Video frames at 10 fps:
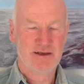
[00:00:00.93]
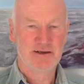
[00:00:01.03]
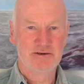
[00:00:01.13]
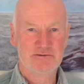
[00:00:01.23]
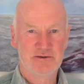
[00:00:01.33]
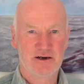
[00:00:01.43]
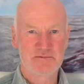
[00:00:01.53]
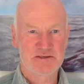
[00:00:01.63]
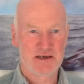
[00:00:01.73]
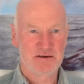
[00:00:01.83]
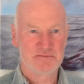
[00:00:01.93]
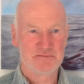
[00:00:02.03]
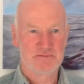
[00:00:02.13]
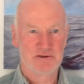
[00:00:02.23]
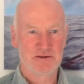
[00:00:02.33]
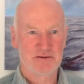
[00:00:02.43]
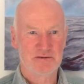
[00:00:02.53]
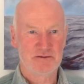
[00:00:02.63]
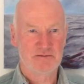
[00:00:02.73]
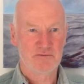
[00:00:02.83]
Hello, I'm Sam.
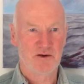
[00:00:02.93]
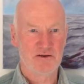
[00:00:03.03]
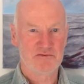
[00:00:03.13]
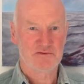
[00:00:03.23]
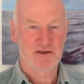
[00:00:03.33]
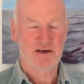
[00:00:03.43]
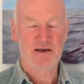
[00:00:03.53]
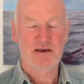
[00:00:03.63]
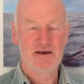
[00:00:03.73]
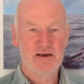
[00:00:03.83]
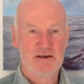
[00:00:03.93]
My wife and I